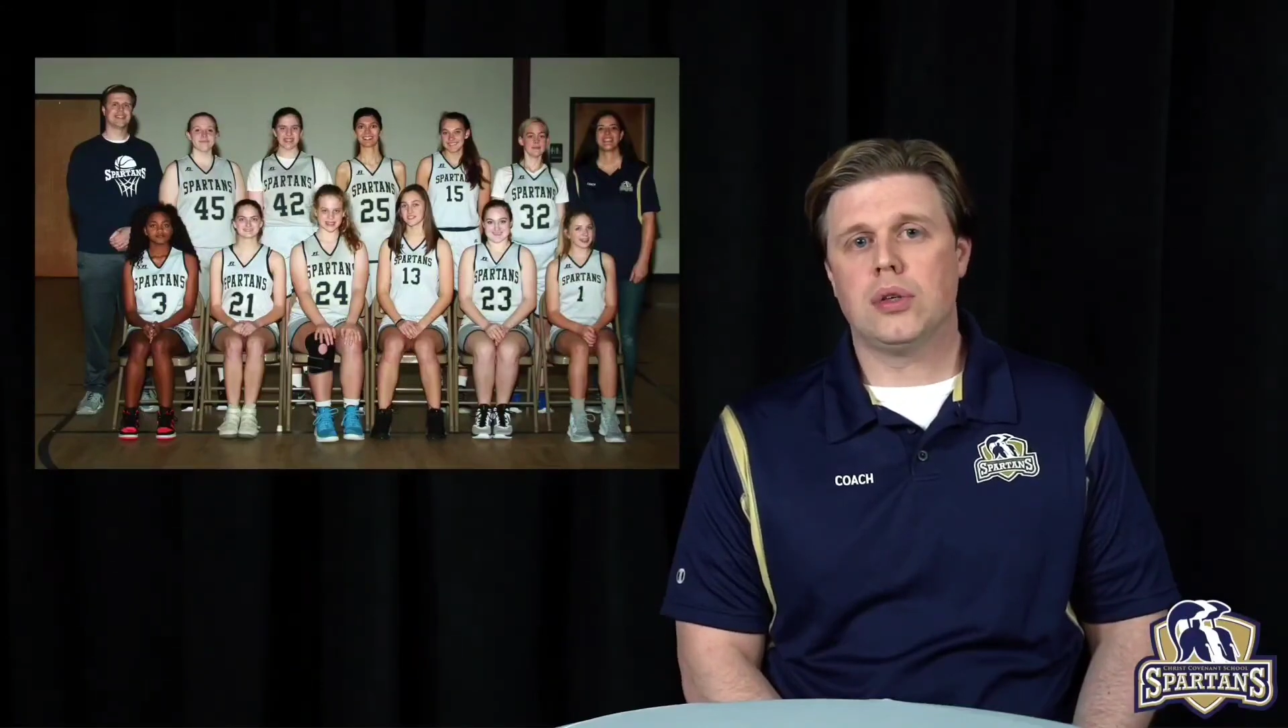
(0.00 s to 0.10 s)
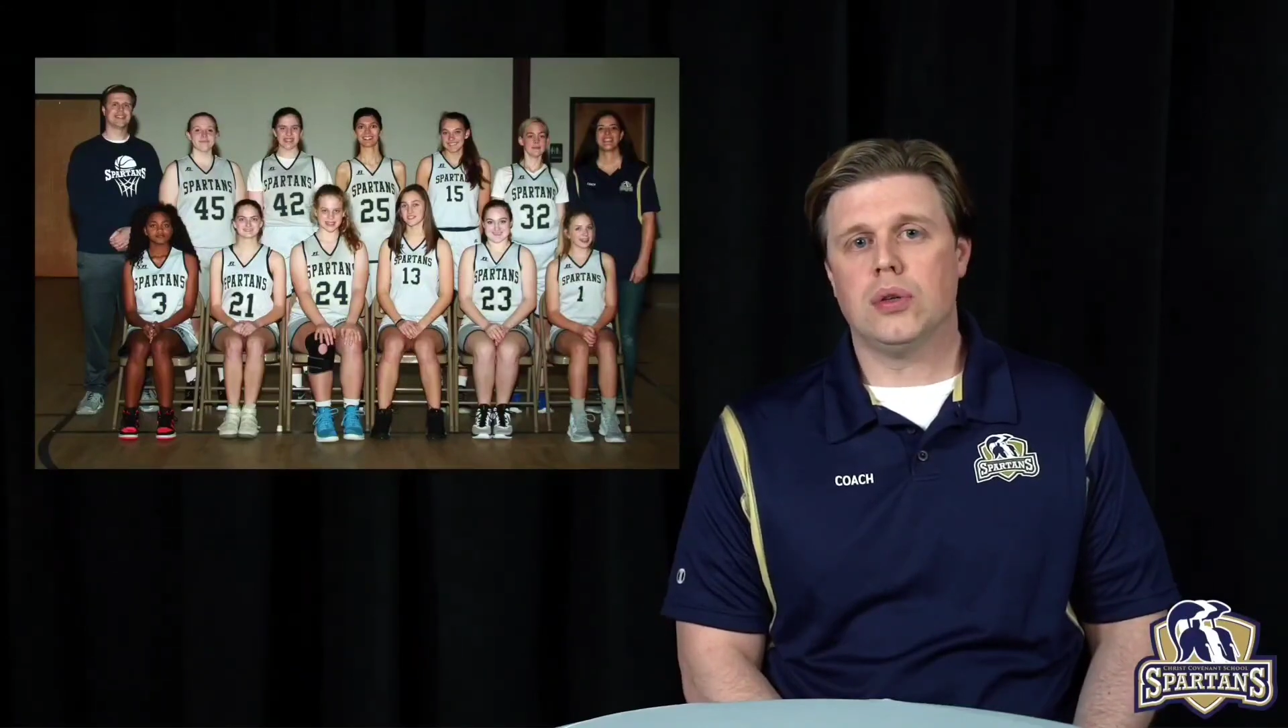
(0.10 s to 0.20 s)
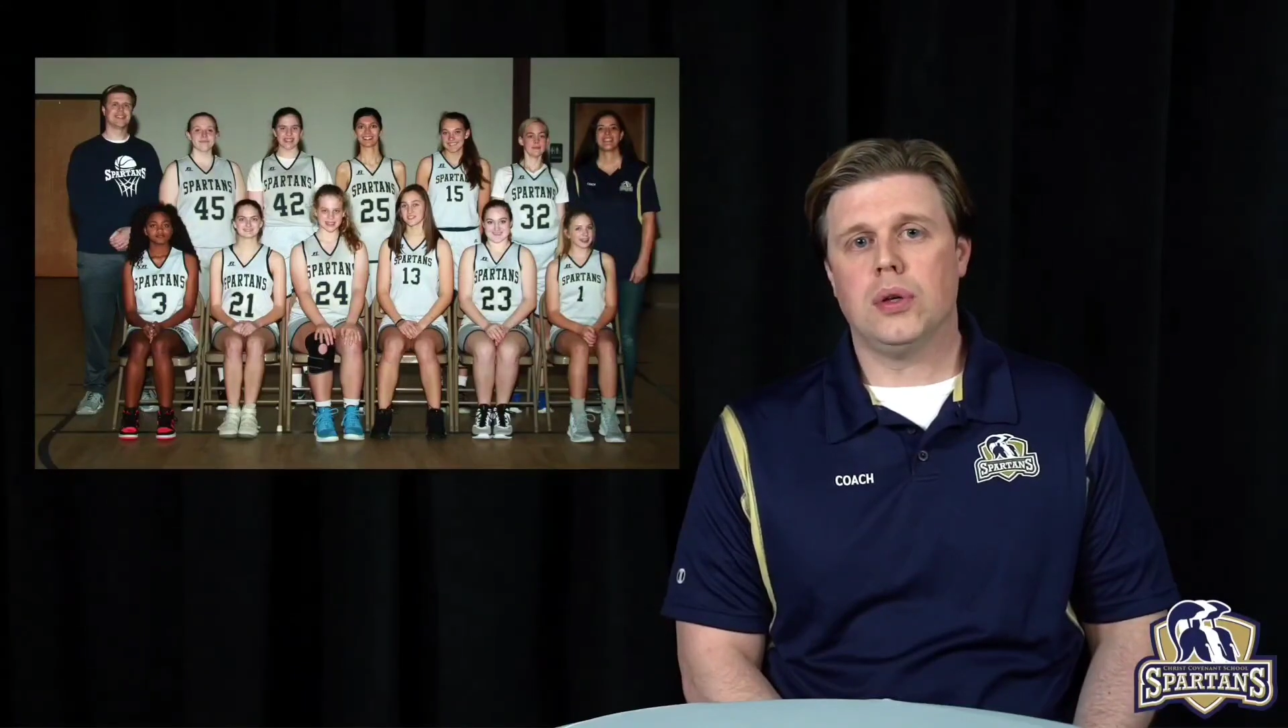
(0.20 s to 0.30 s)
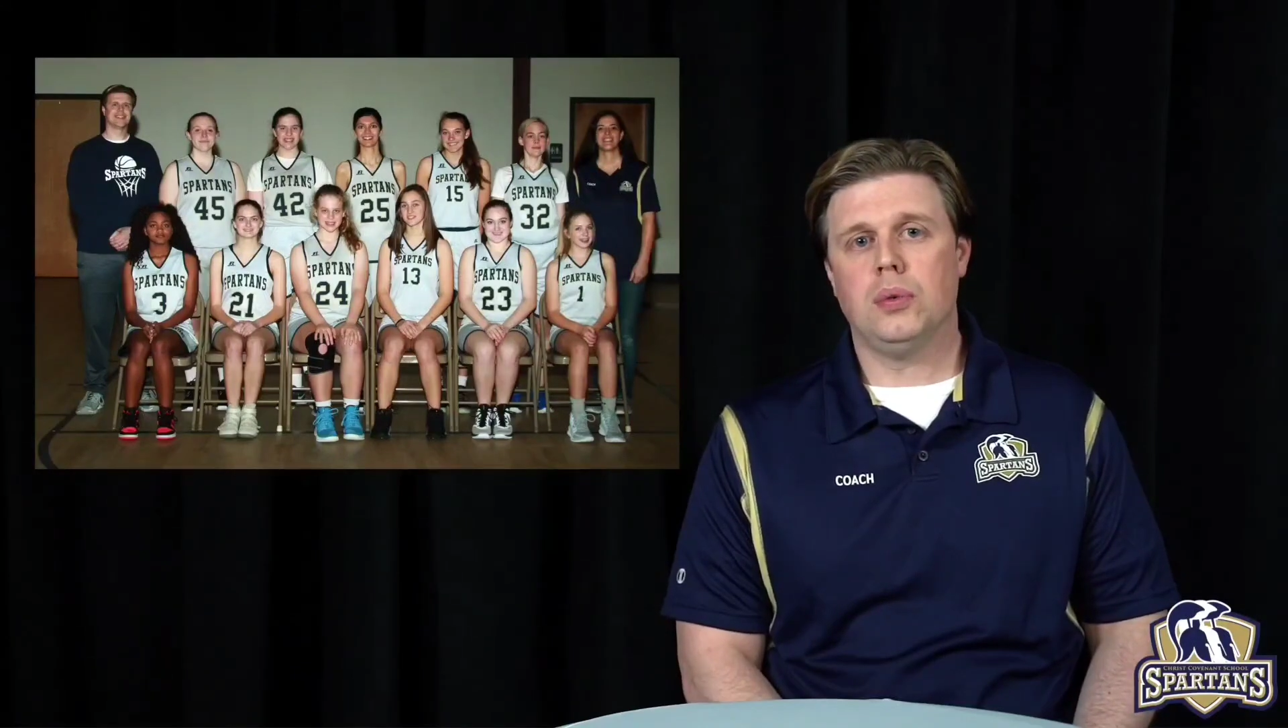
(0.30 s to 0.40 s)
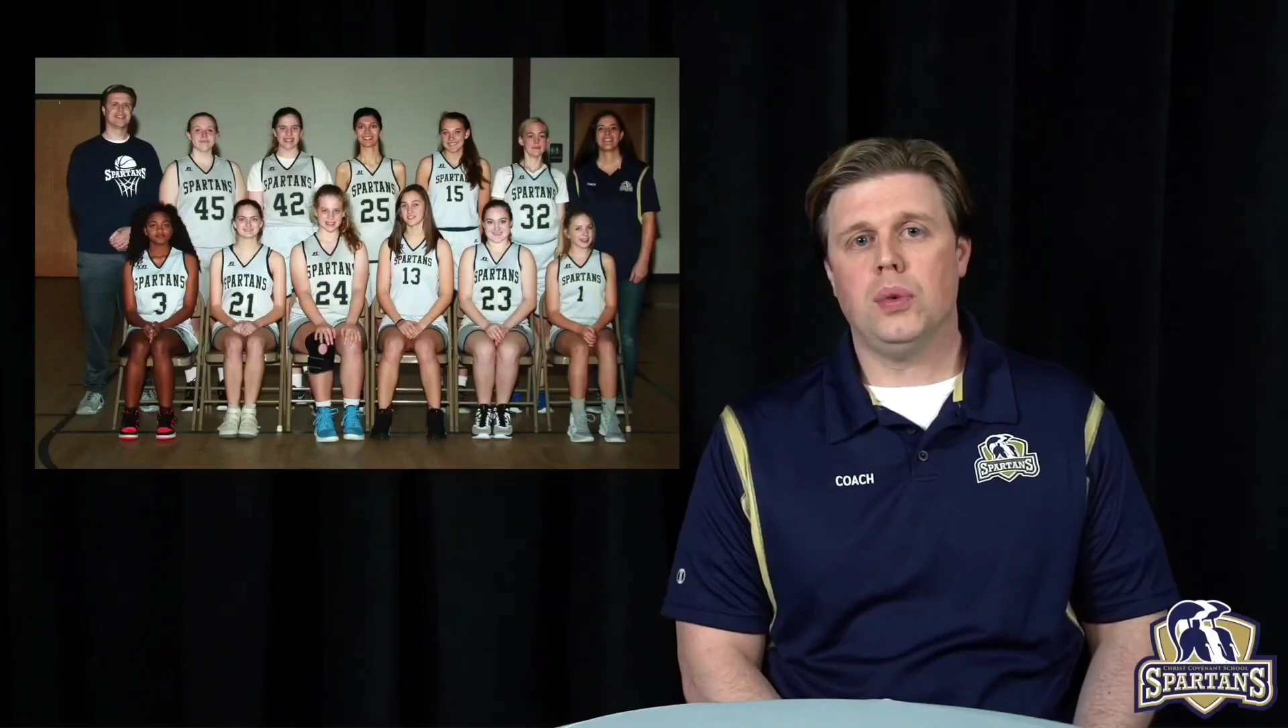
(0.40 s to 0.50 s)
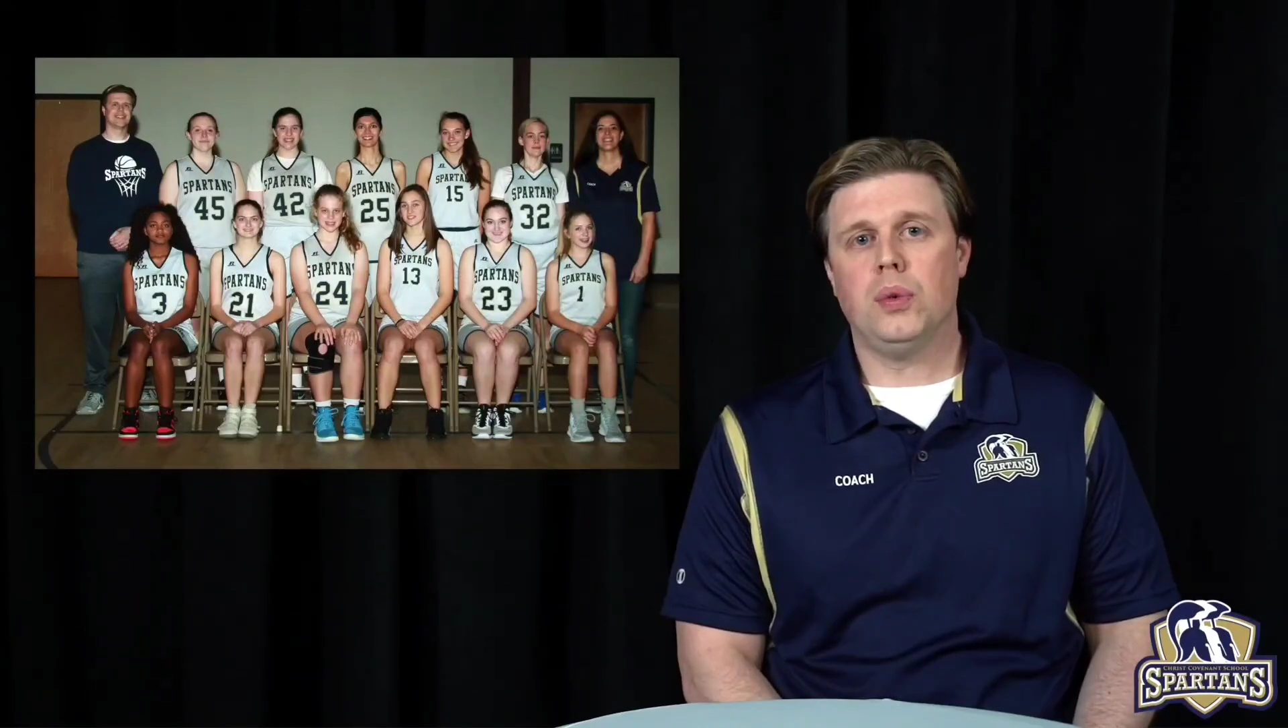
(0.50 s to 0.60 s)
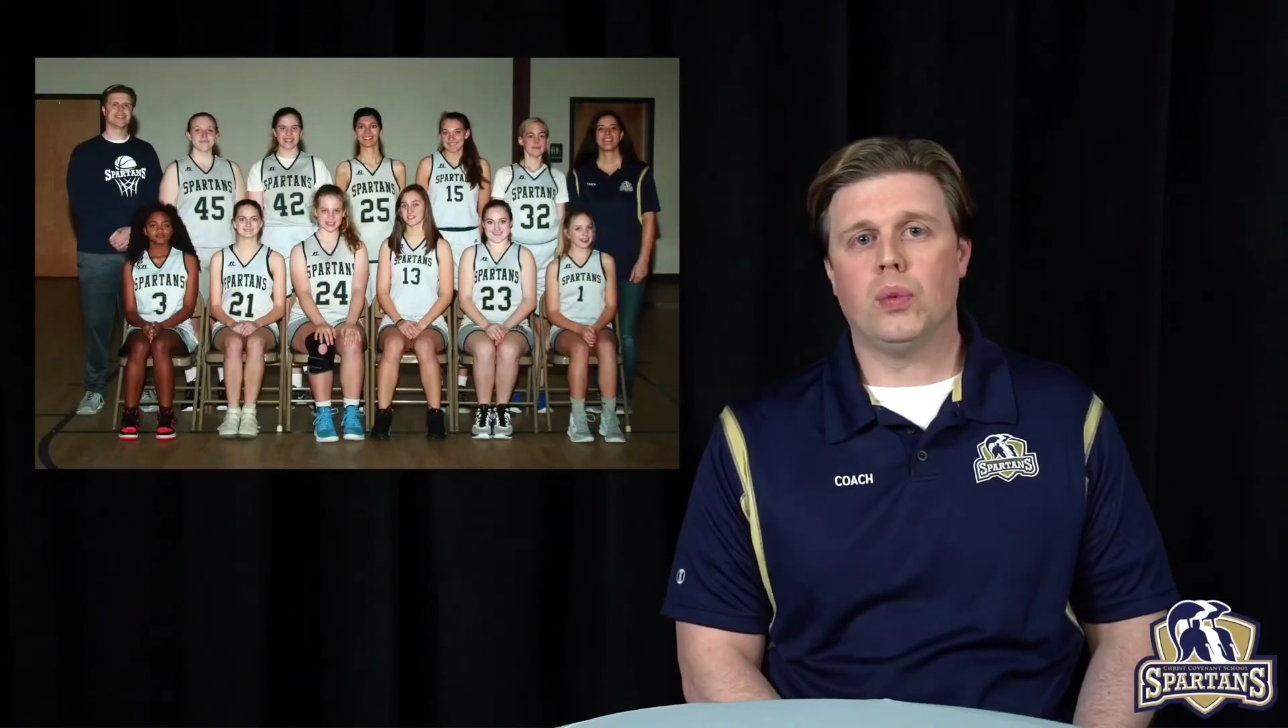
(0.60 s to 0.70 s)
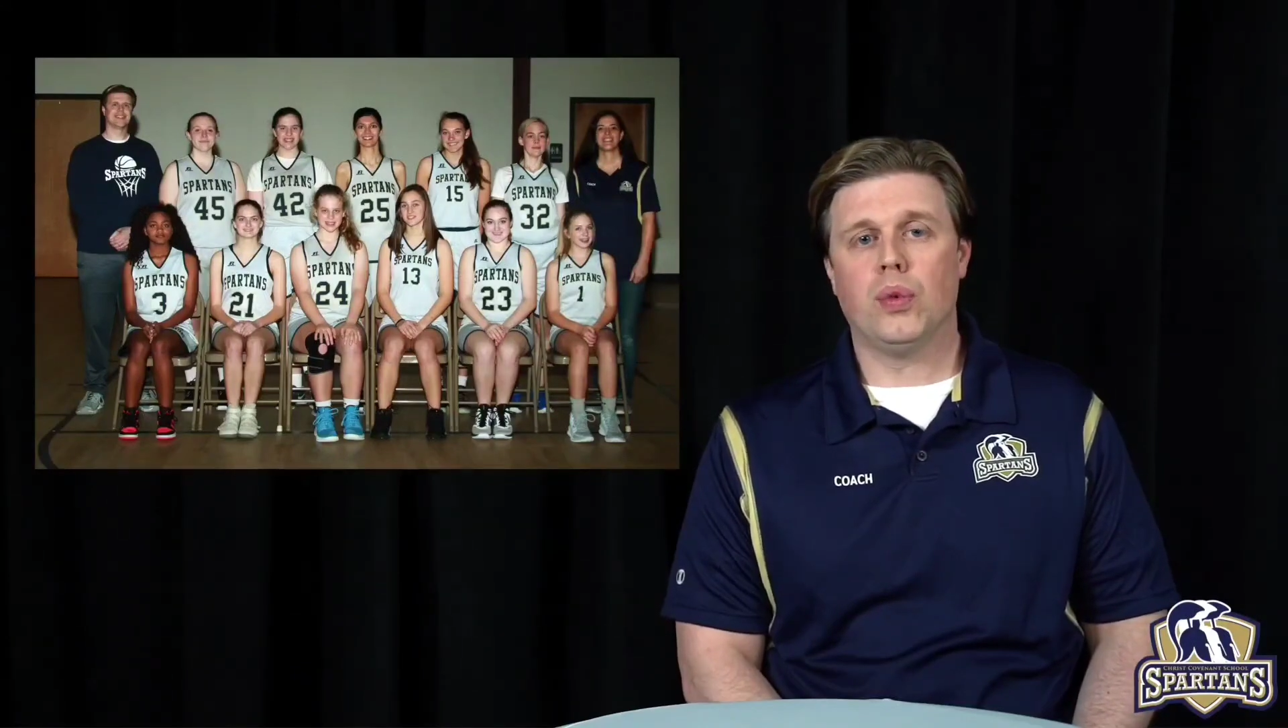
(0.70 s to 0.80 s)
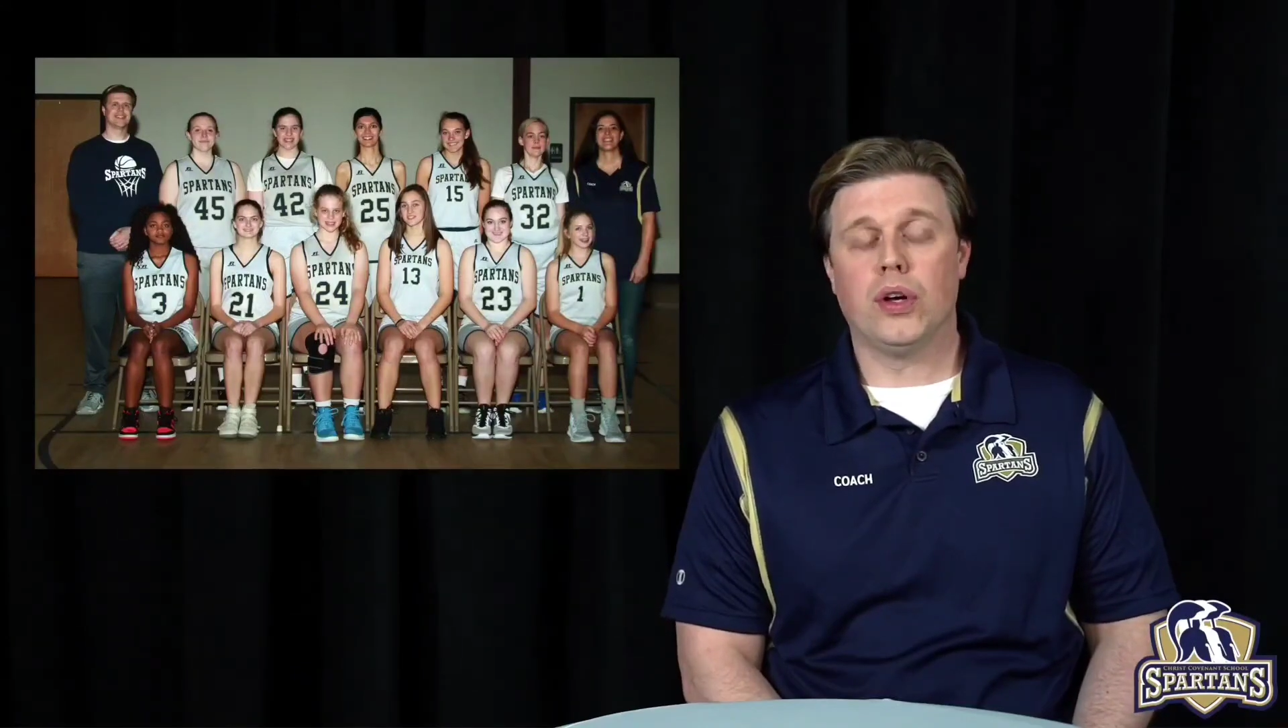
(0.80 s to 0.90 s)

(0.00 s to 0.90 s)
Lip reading: certainly we're